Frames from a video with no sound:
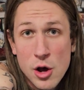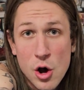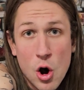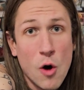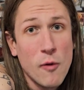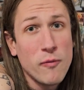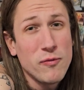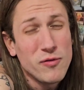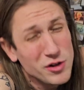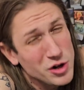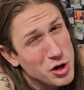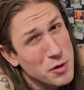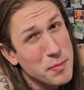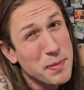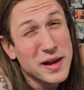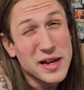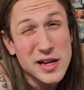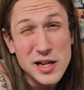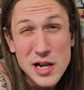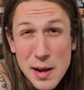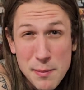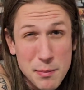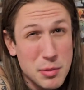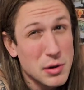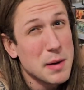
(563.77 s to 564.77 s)
Hopefully you're
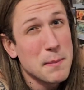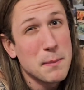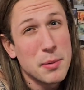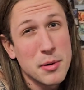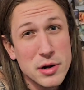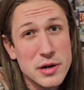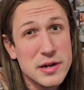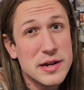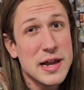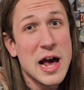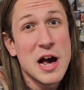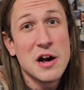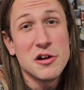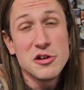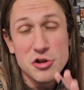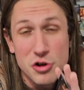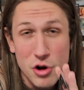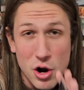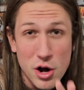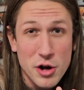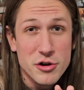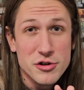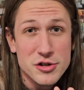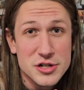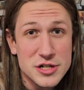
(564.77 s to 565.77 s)
picking up what I'm putting down,
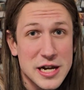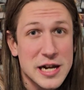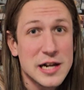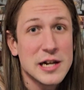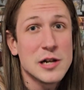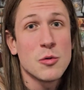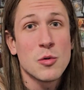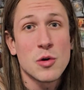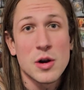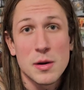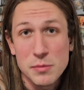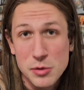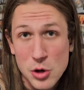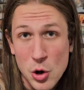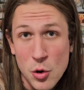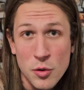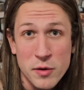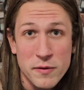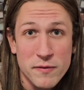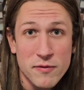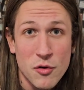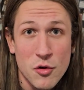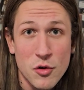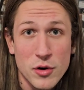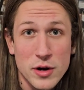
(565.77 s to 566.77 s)
you're understanding what I'm
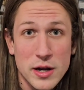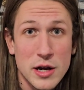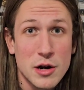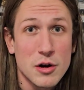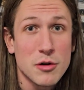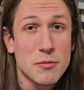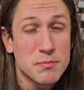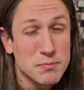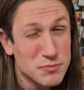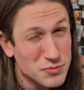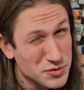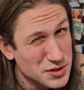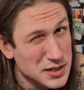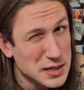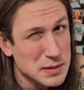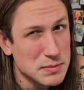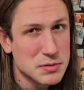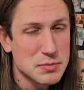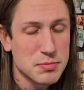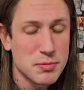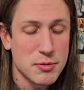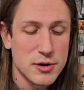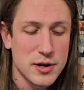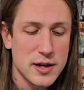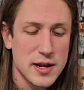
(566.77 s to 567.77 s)
going for here.
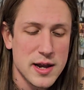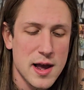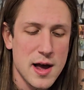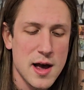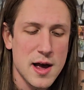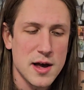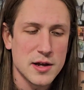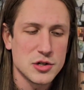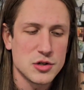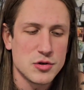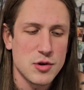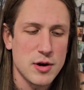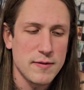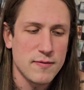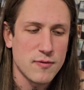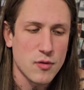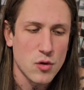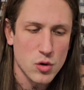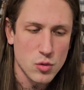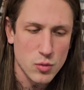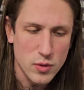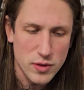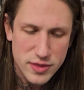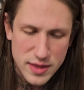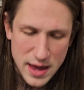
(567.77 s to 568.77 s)
Seems pretty
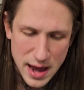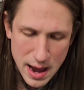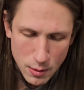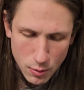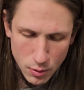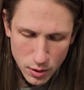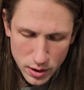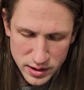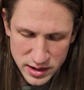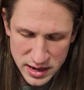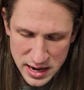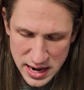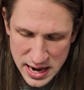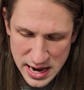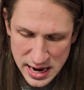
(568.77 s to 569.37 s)
straightforward with that one.